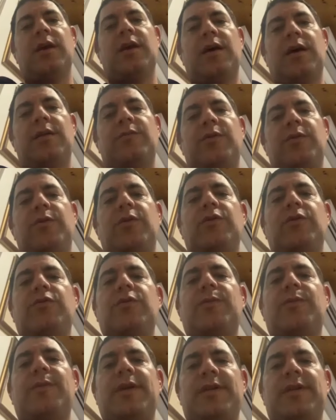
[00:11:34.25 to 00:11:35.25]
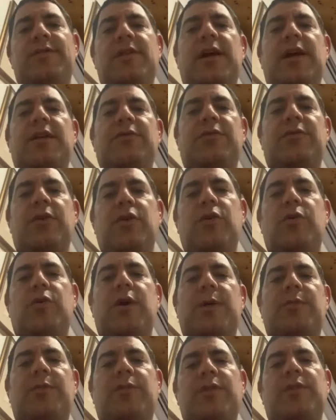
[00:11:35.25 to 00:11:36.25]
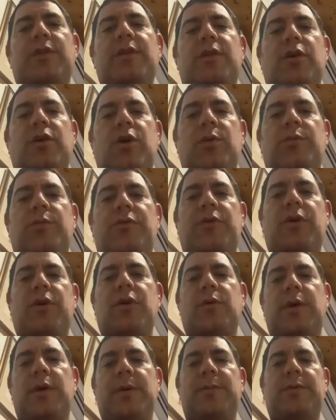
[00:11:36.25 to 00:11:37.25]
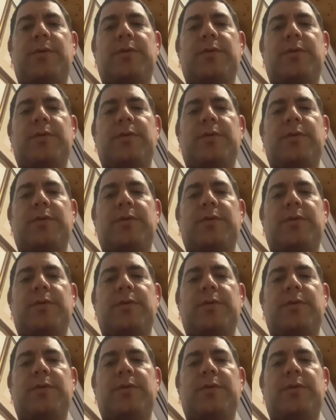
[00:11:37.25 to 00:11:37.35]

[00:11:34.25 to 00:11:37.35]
And we want to replace that follow-up with at-home follow-up.